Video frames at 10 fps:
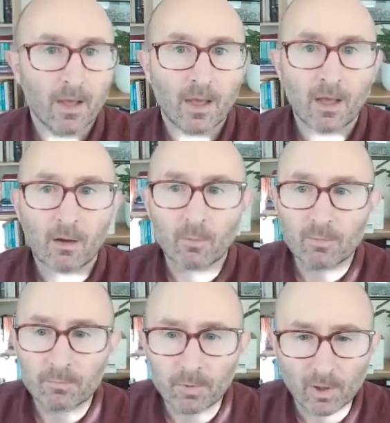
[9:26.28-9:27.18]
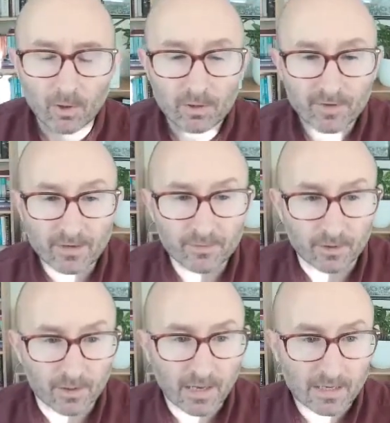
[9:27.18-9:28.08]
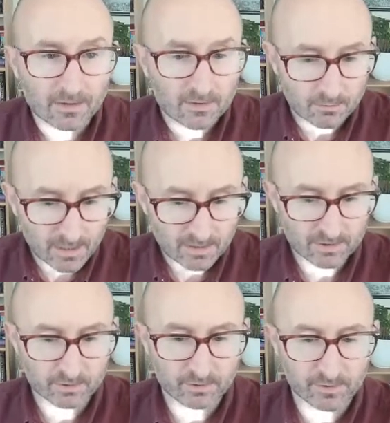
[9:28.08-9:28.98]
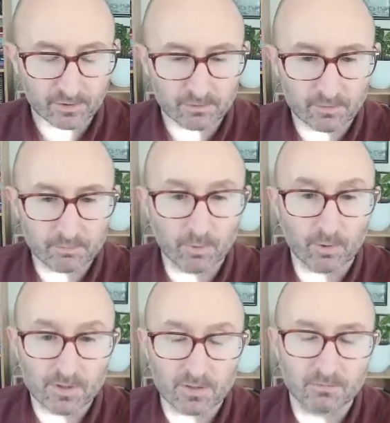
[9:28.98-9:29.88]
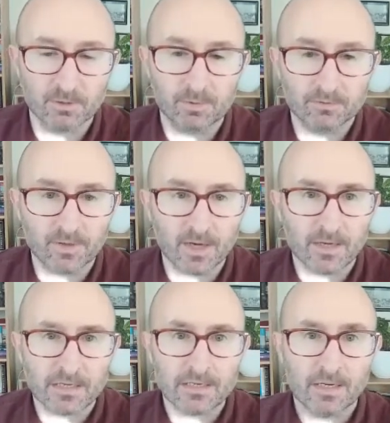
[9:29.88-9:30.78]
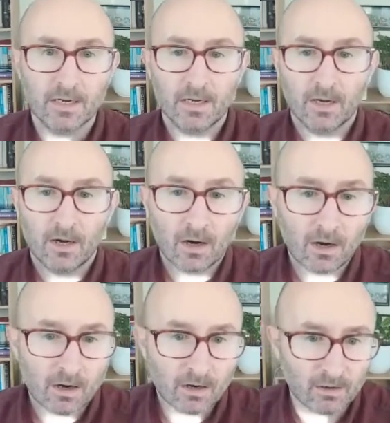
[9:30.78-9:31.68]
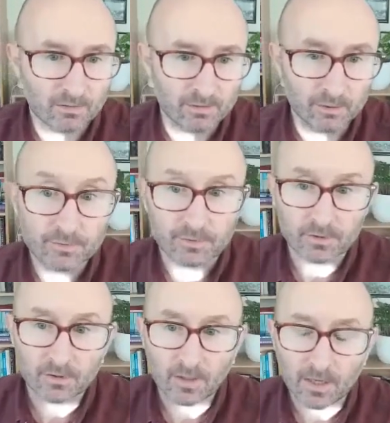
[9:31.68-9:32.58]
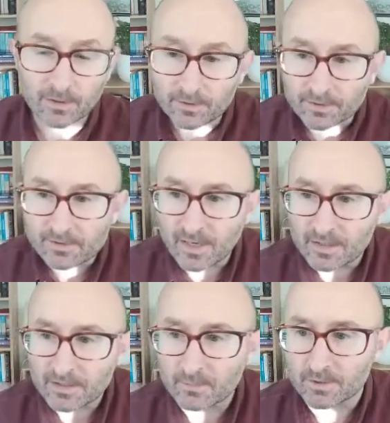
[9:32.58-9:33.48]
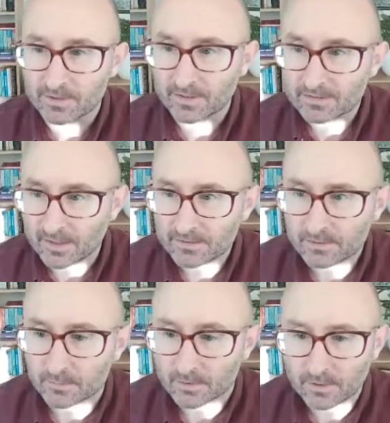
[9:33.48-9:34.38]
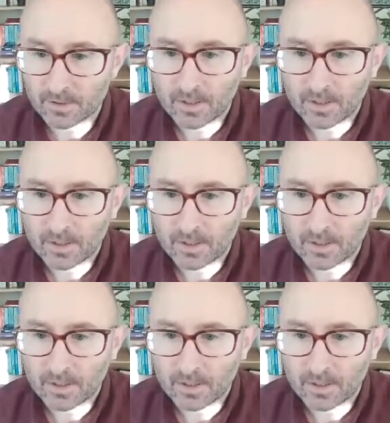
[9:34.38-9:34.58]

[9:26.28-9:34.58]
We've put a lot of effort into making sure that the reports that we provide are useful and understandable and accessible.